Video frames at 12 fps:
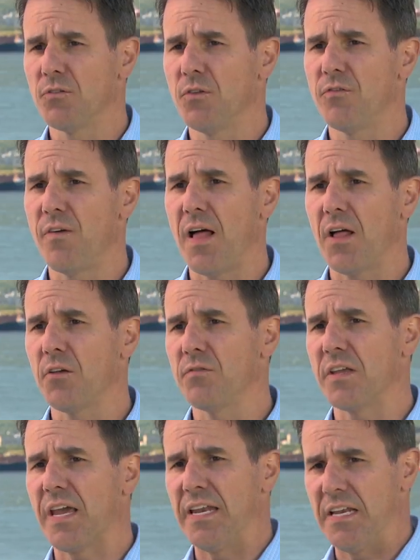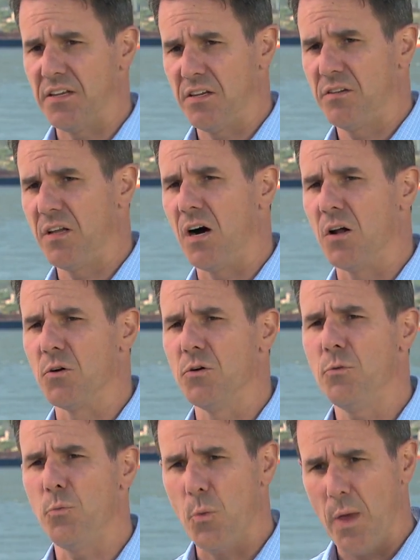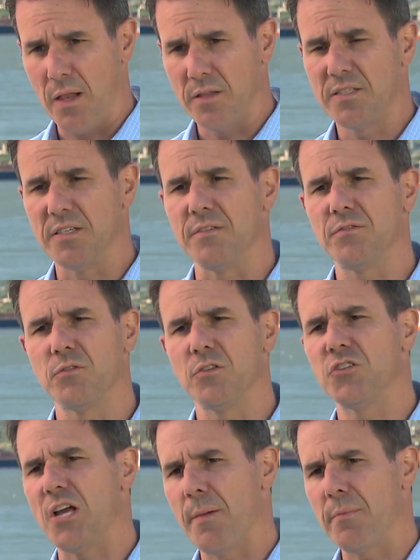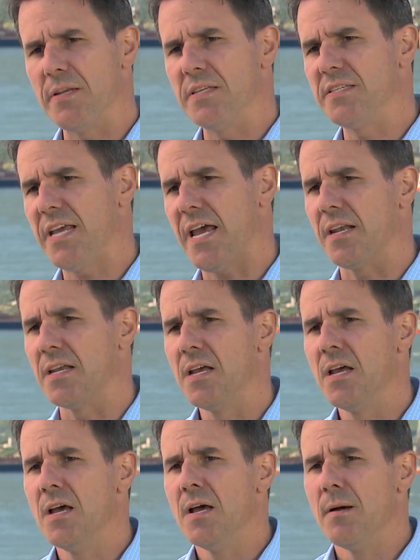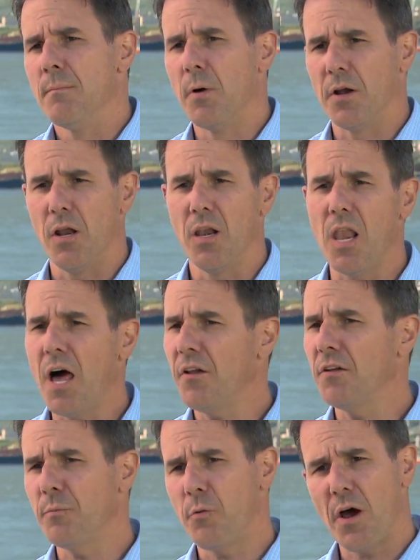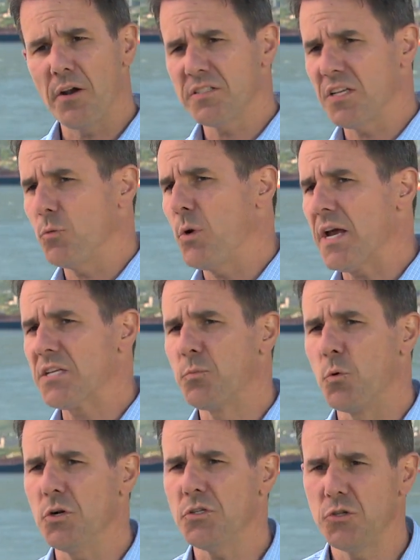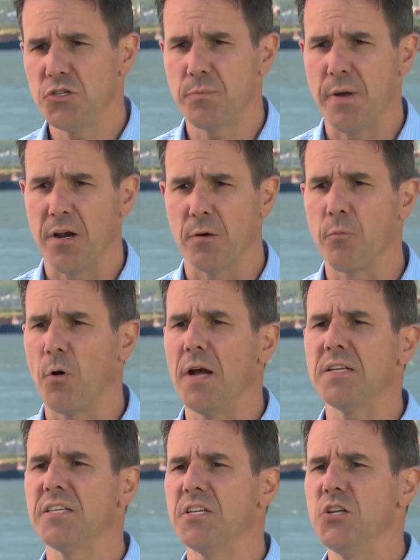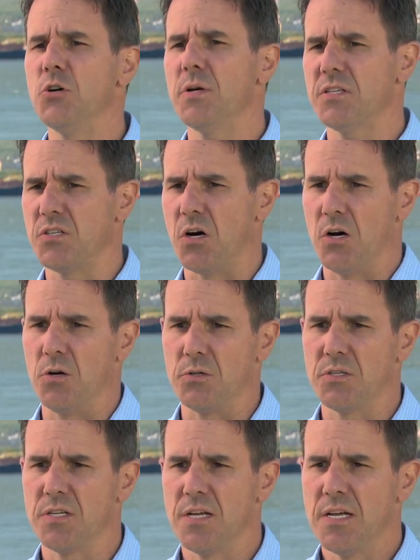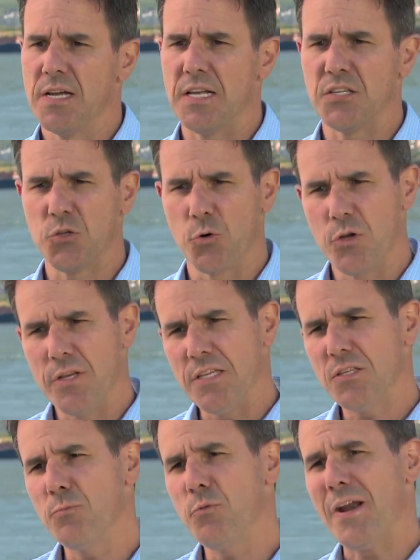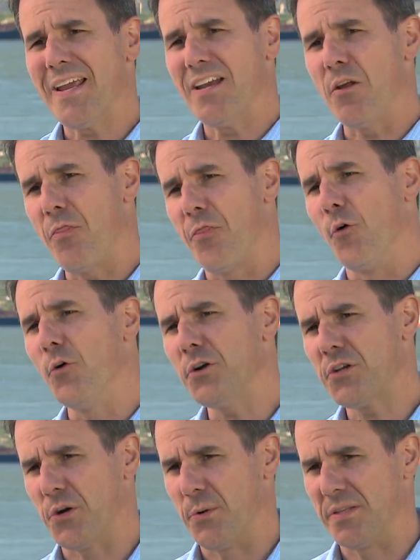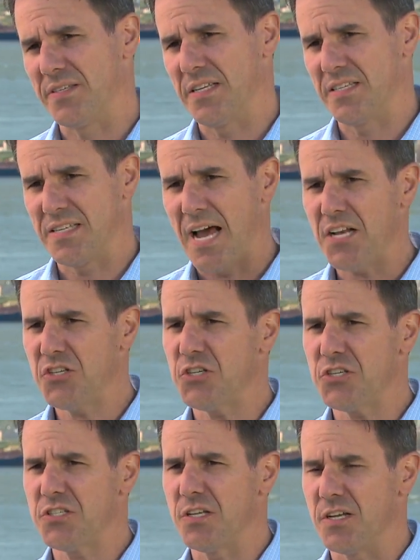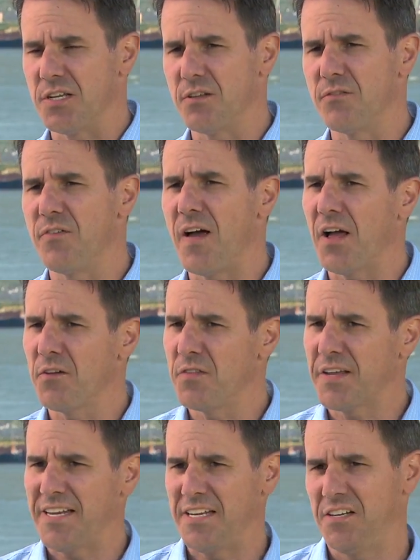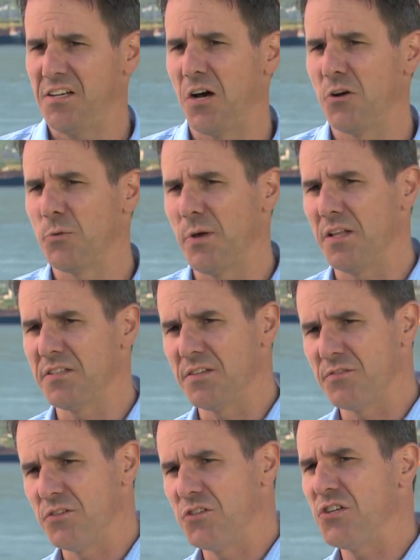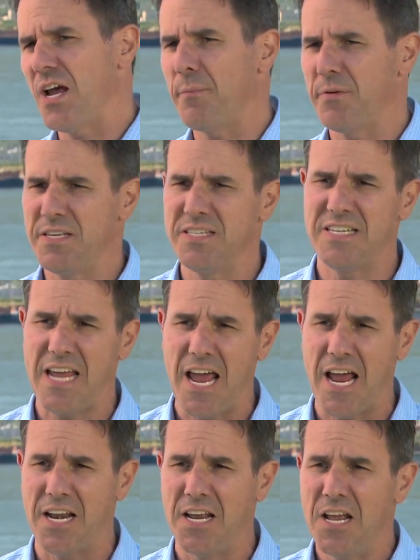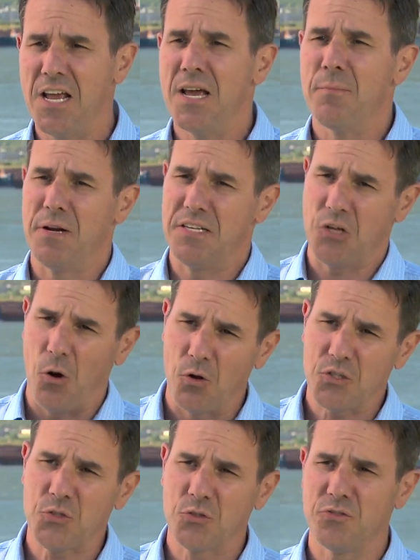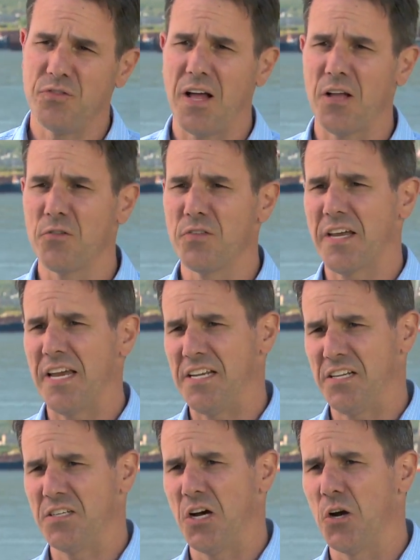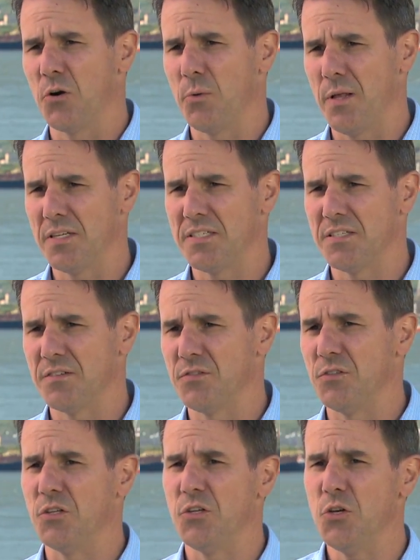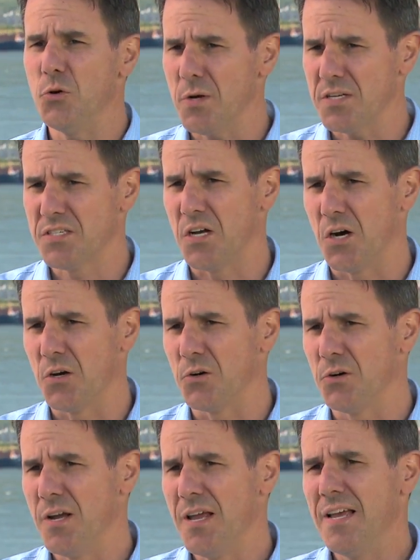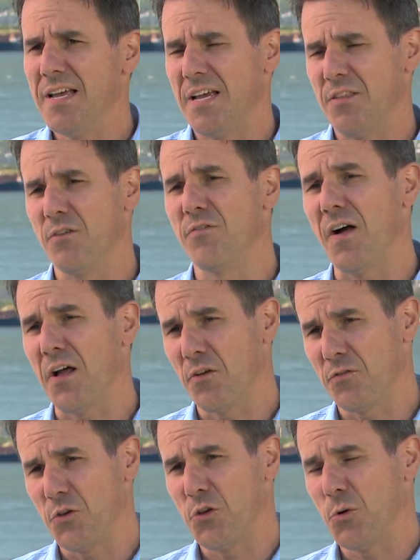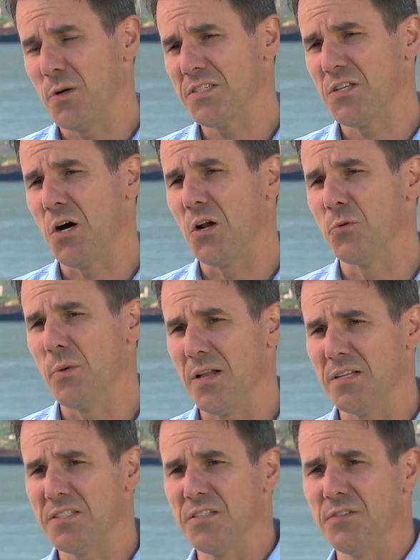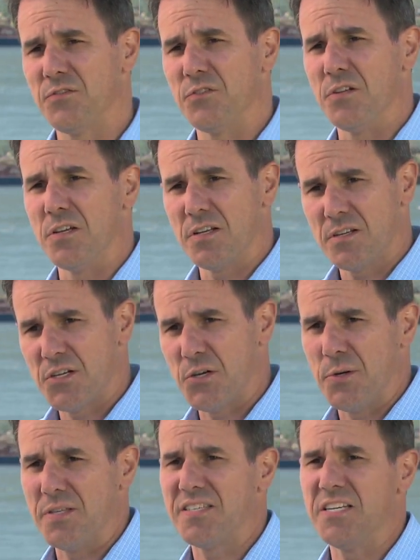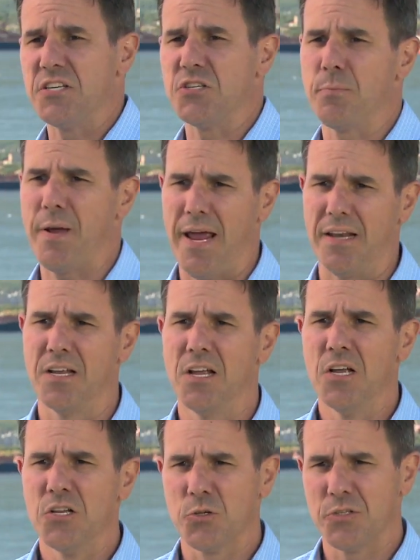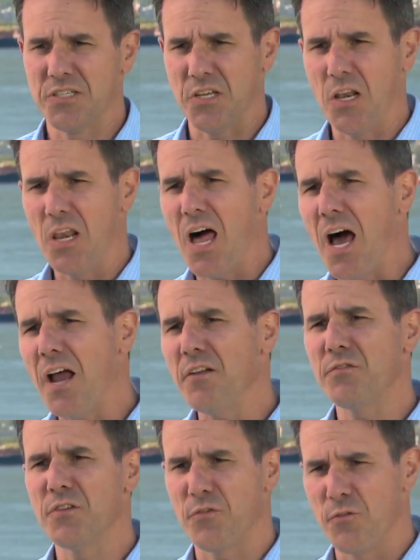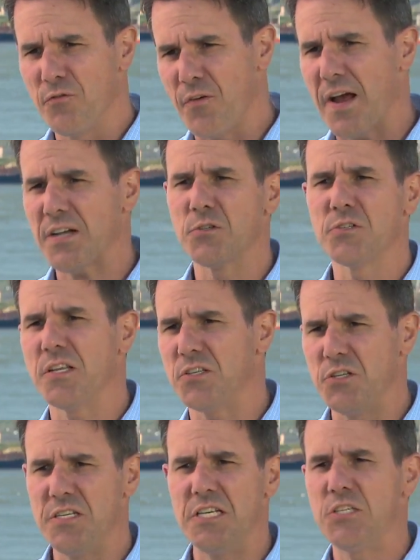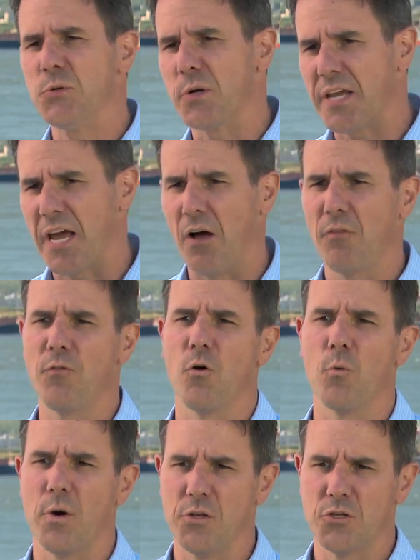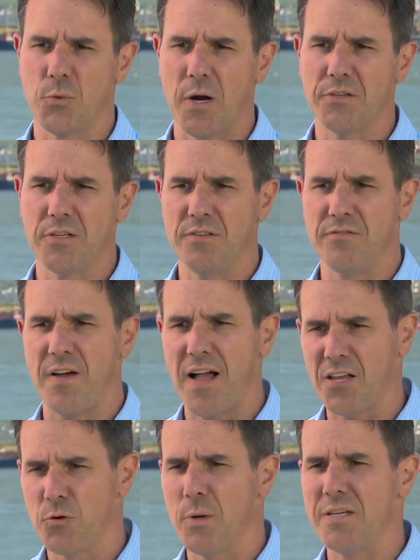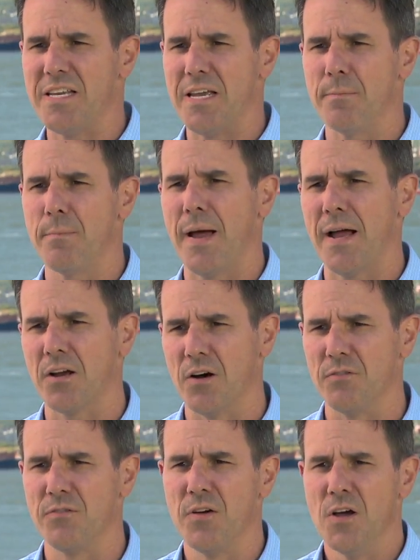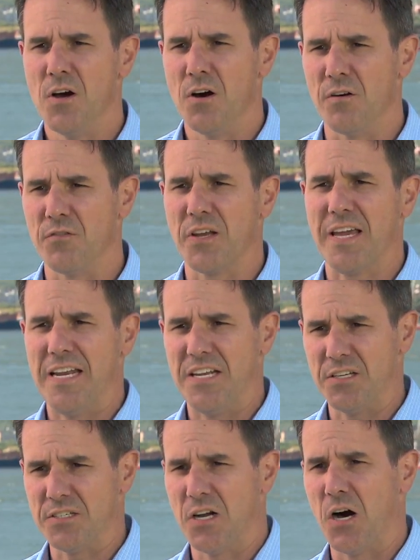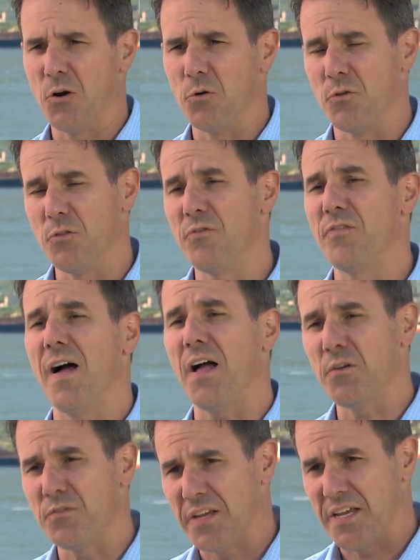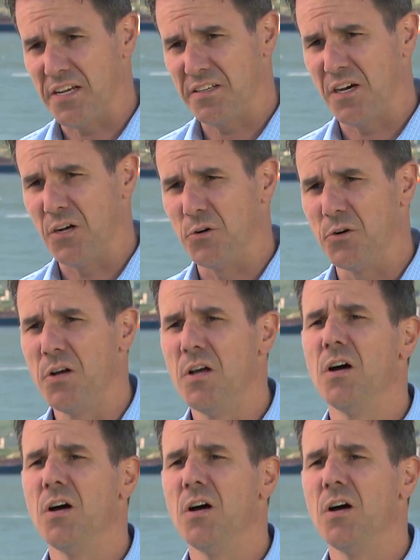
of the value of the Canadian dollar relative to the Japanese yen, but a lot of the products that we export to Japan are priced in US dollars. And so you need to bring in a third currency. It's not just the, the value of the Canadian dollar relative to the Japanese yen, but it's also the value of the Canadian dollar relative to the US dollar and the value of the US dollar relative to the currency in Japan. So there's a lot of different factors that you need to account for when you try to evaluate the impact of, of the Canadian dollar or the value of the Canadian dollar